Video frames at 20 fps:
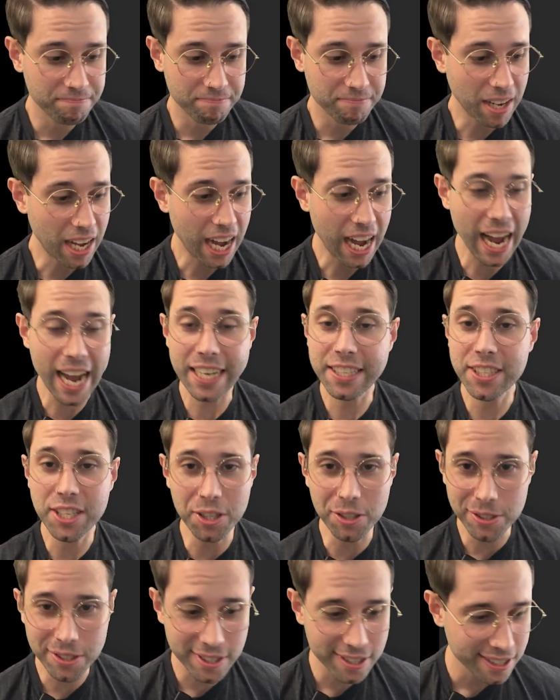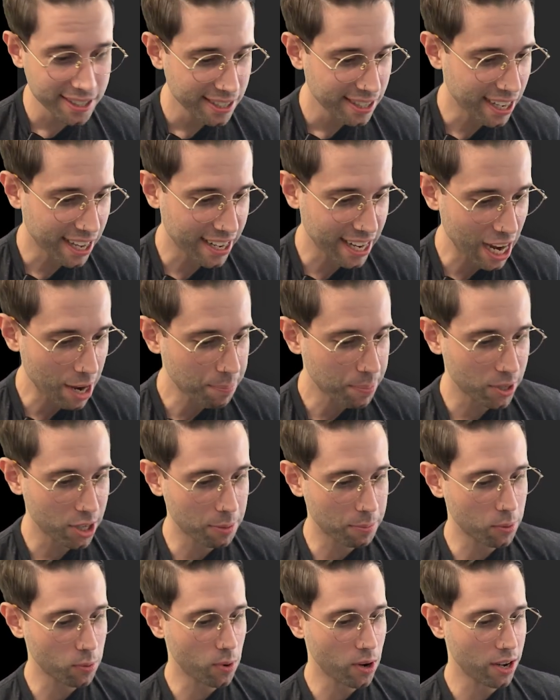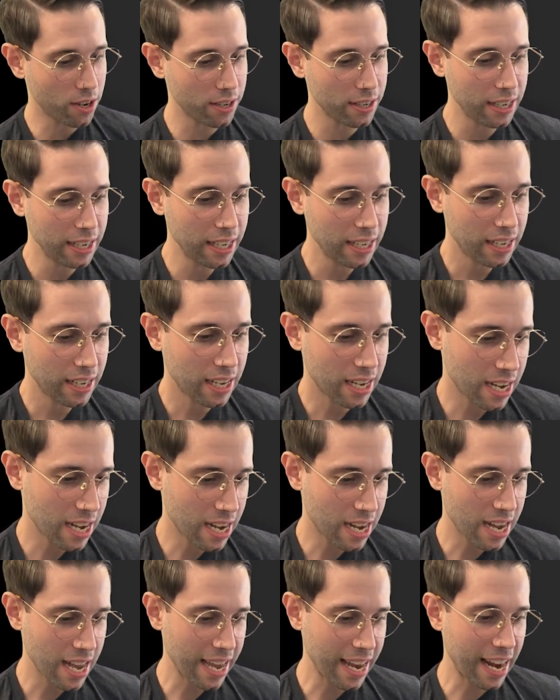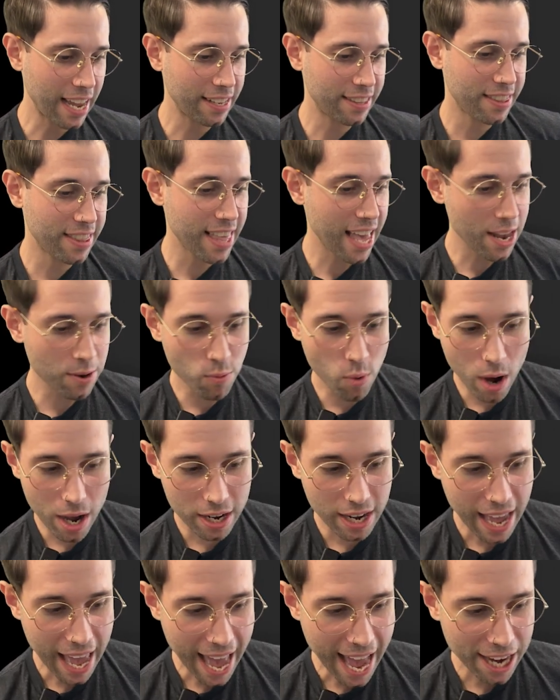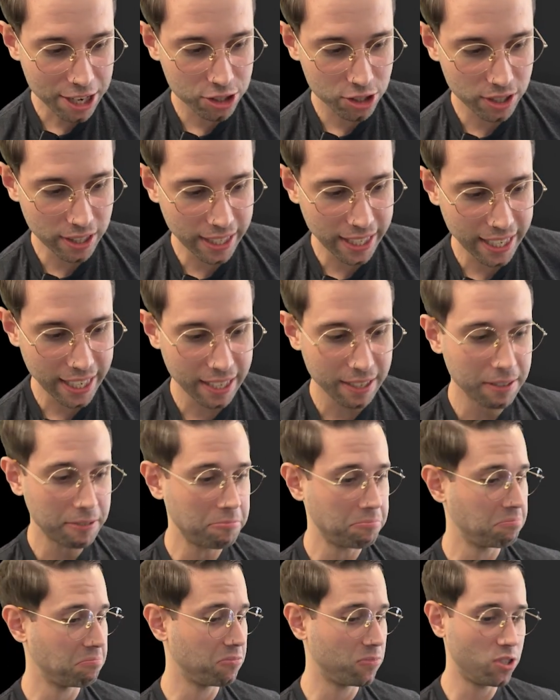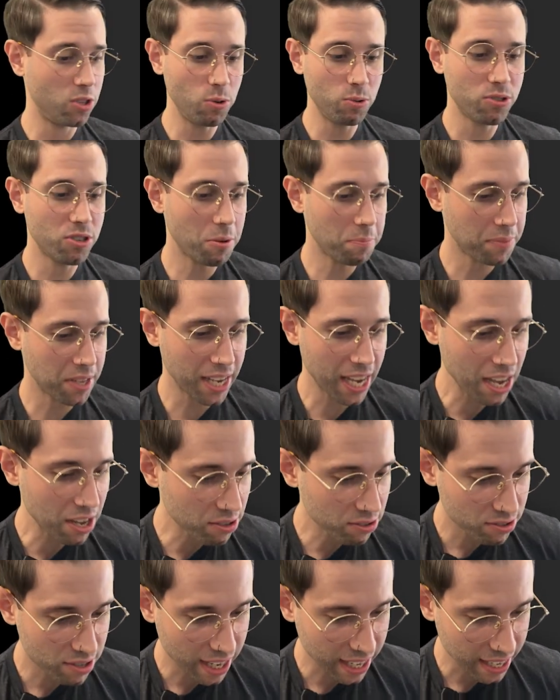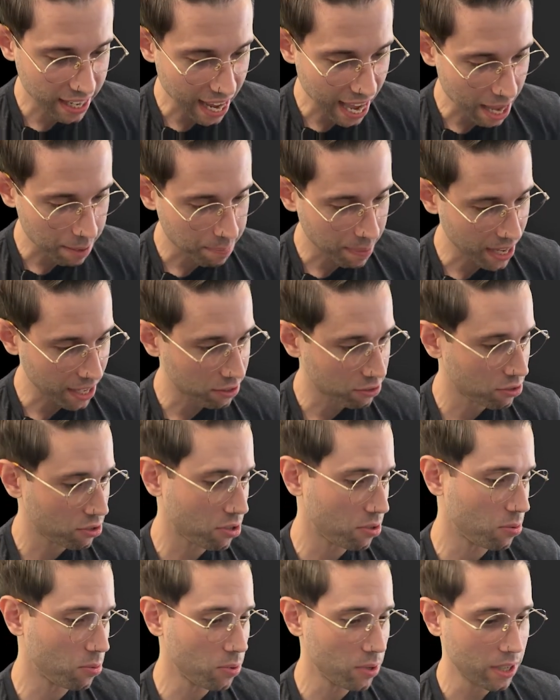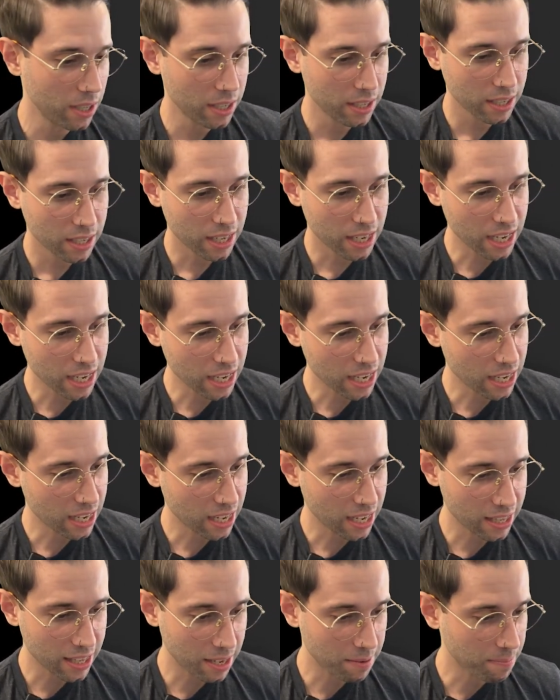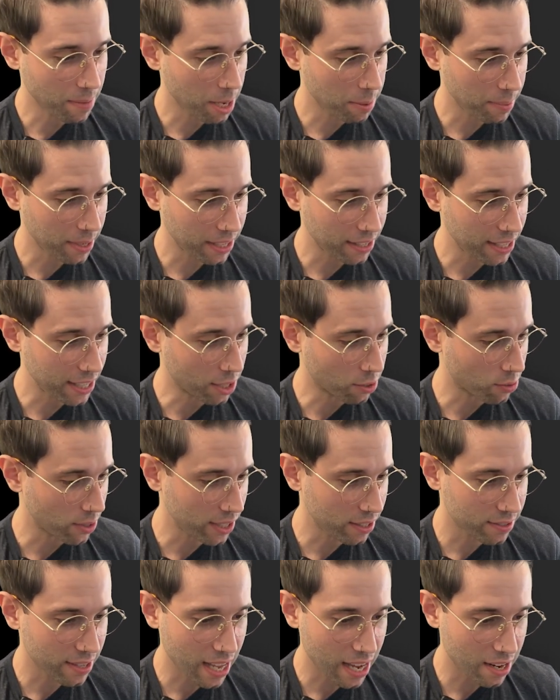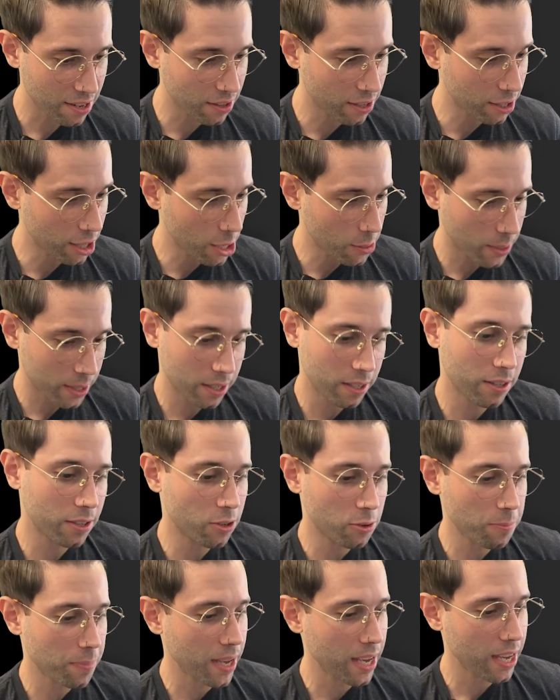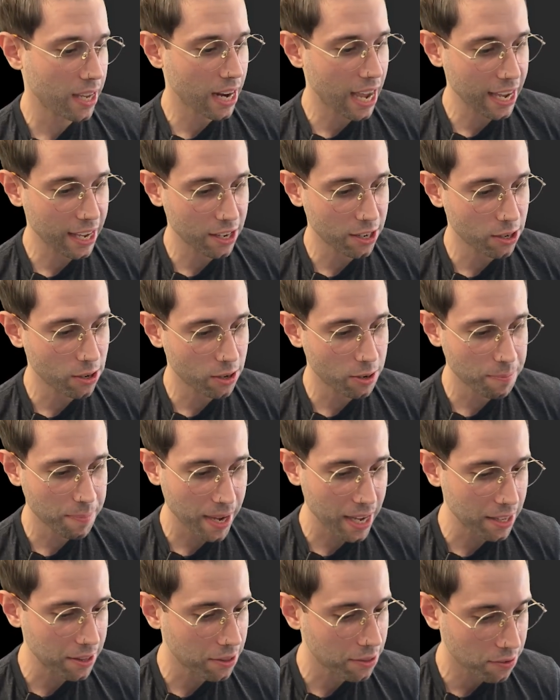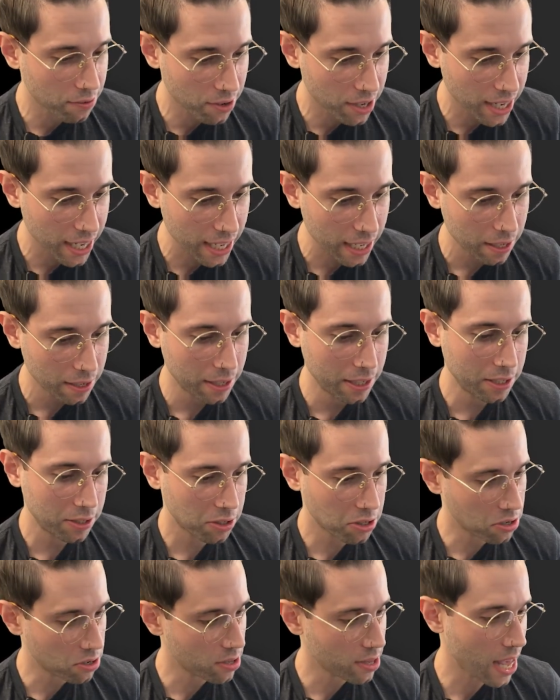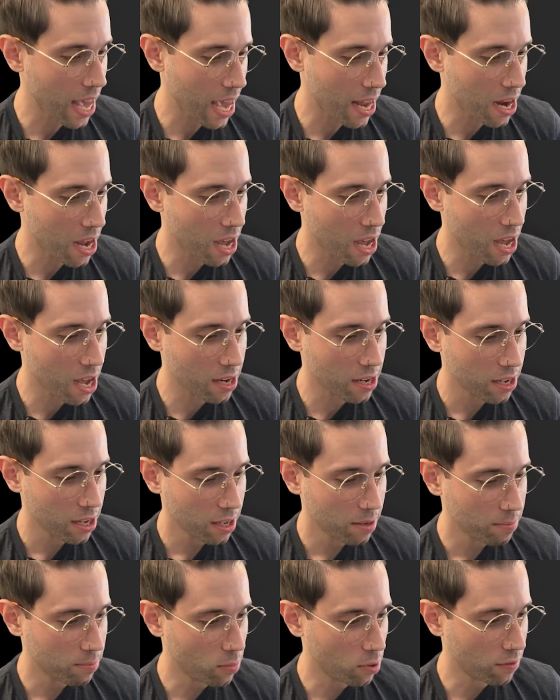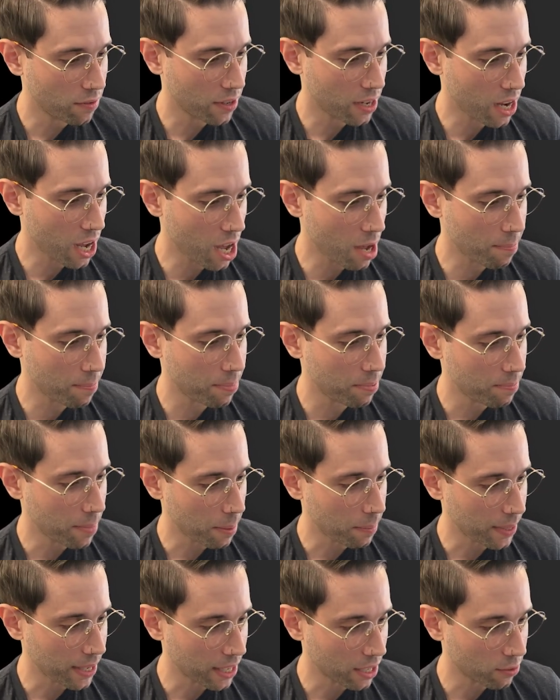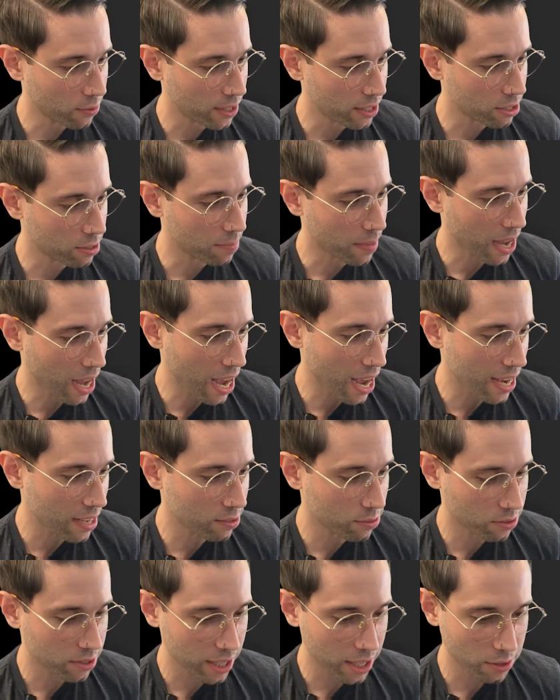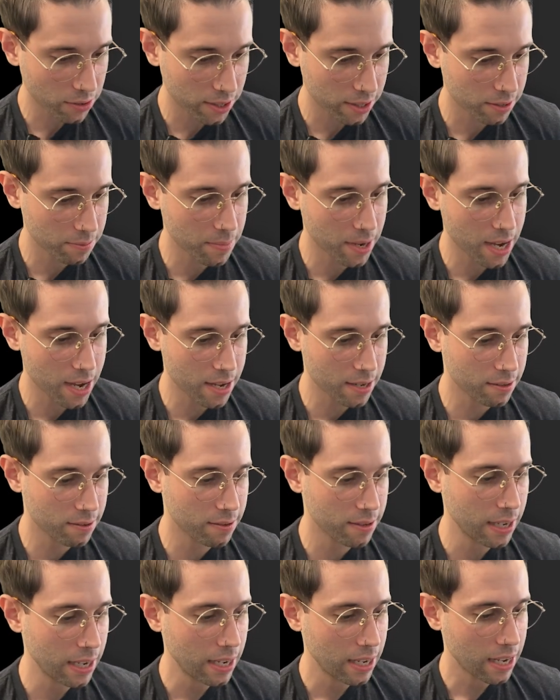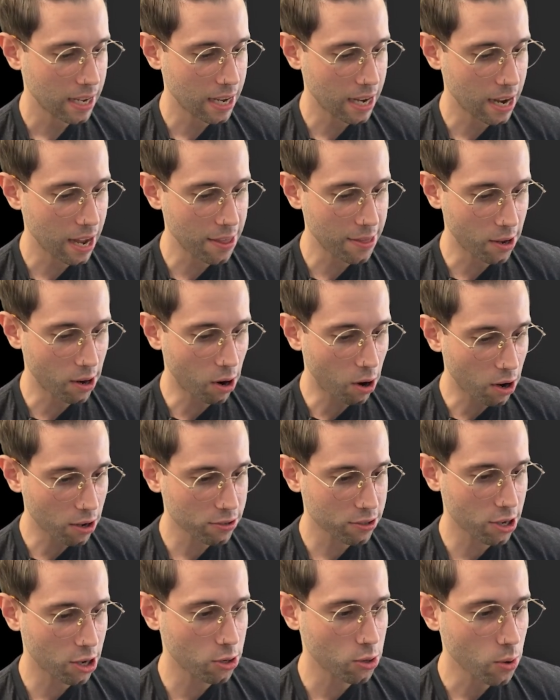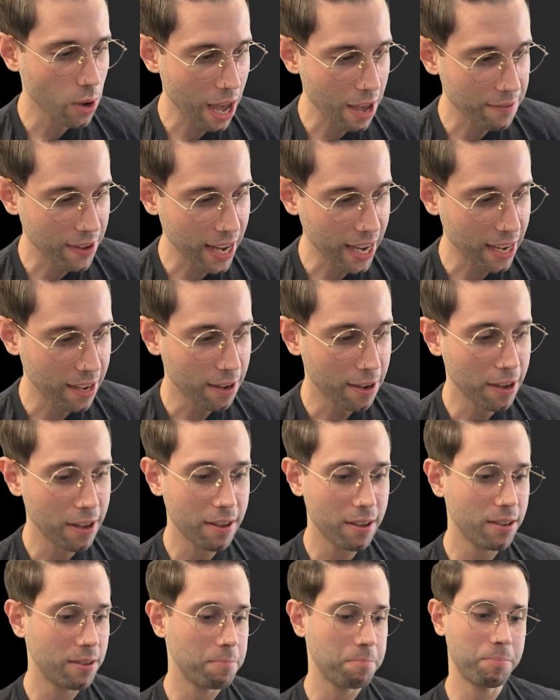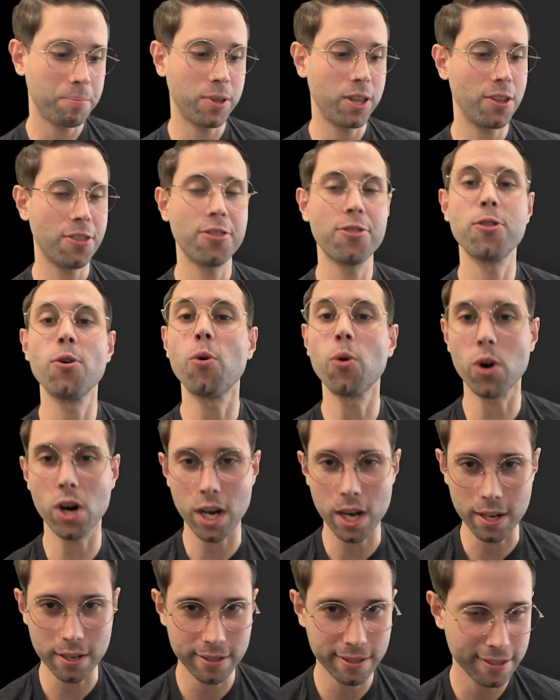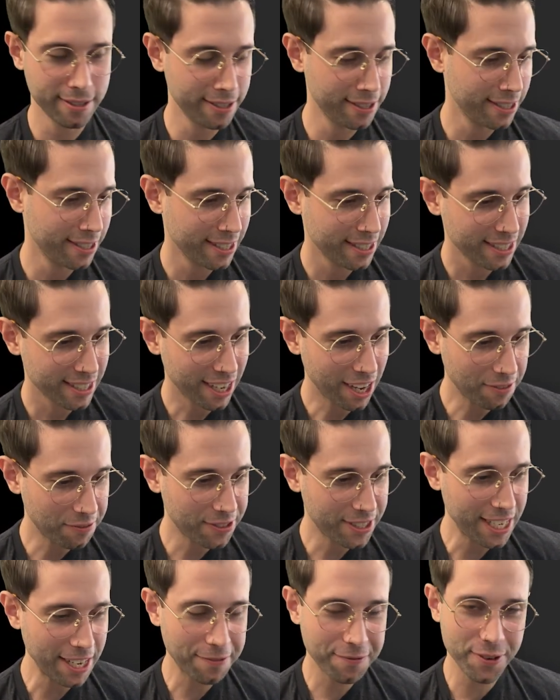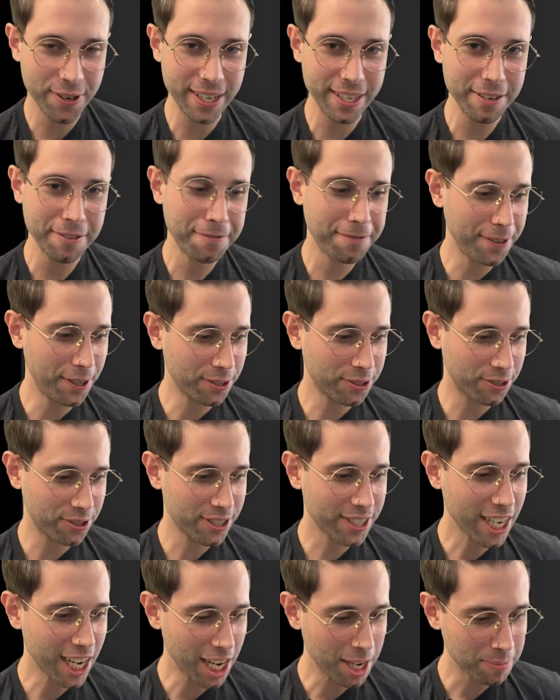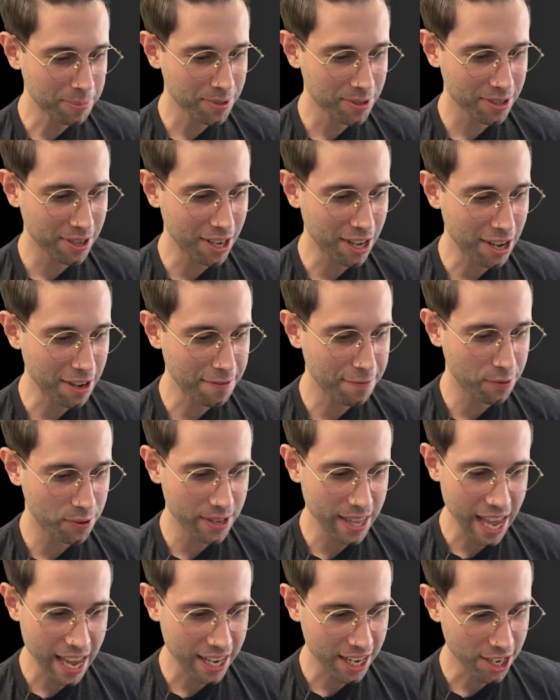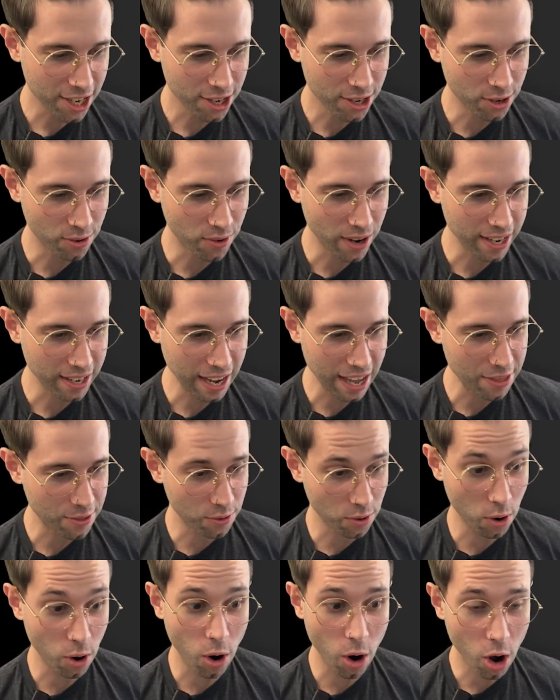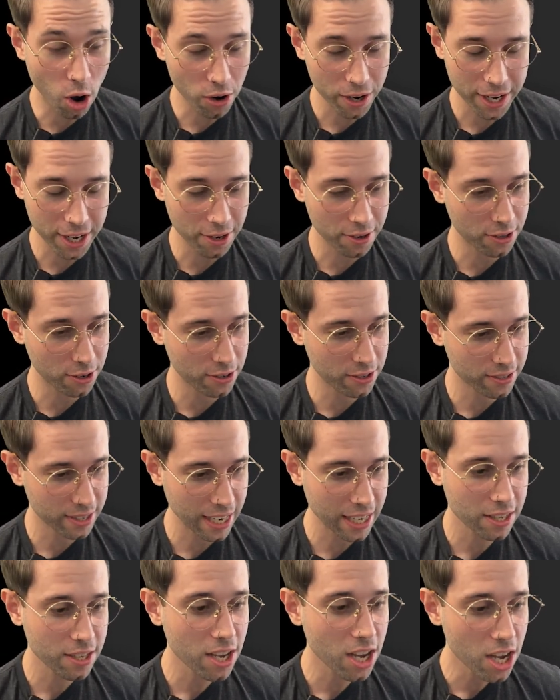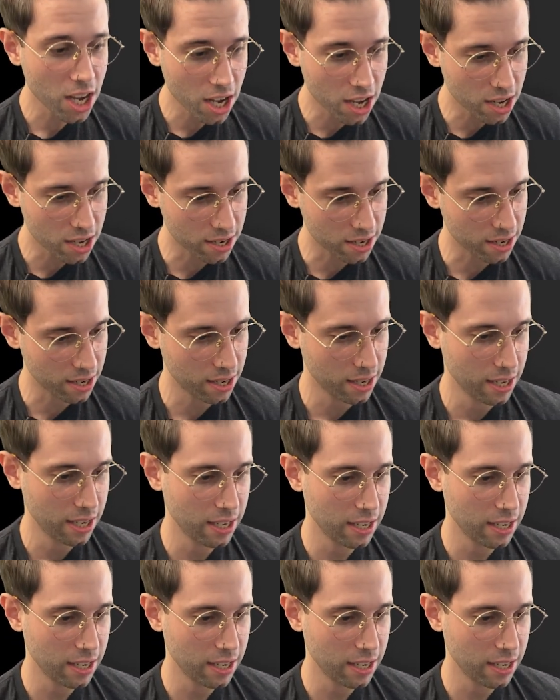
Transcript: high tilt on output number 1, and I then want to actually do something else, I can add band 2, and then maybe decrease that on the low end a little bit. I can go to band 3, turn that on, move it up, maybe increase some highs or decrease some highs. And then also you have a plethora of different filter types for that EQ, right? And they're all here. There is a ton